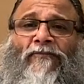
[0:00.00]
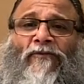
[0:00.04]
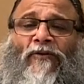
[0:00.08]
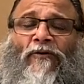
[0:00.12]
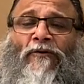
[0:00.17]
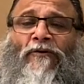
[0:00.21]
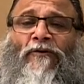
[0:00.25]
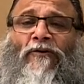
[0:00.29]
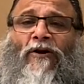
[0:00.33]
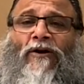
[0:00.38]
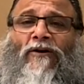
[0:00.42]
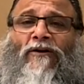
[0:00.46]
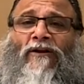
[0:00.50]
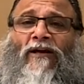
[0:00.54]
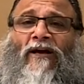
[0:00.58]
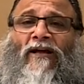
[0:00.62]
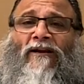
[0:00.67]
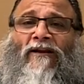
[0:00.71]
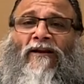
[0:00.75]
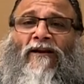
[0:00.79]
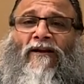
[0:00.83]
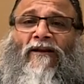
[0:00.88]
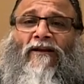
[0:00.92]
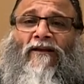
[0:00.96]
you are not
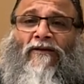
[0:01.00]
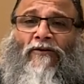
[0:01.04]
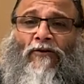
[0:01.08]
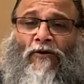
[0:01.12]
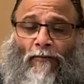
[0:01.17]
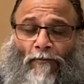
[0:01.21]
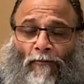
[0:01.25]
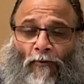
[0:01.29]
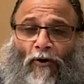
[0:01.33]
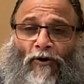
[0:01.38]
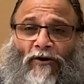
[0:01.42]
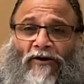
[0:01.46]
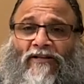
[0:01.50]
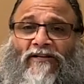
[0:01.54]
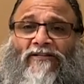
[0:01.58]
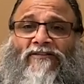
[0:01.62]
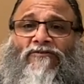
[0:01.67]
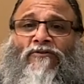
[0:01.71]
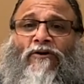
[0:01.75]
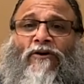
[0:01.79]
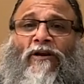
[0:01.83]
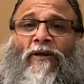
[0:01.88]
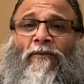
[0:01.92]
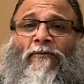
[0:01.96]
done. Your body is
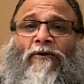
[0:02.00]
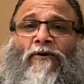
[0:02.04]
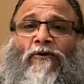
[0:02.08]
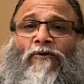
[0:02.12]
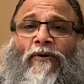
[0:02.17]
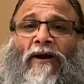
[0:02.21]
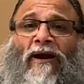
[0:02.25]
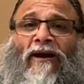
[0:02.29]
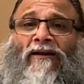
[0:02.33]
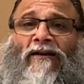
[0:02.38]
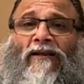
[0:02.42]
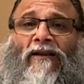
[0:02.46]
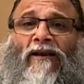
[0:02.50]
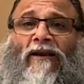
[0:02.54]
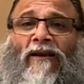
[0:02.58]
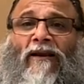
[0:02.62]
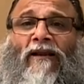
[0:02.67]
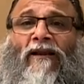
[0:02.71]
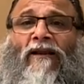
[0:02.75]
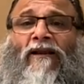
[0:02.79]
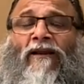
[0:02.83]
not able to handle.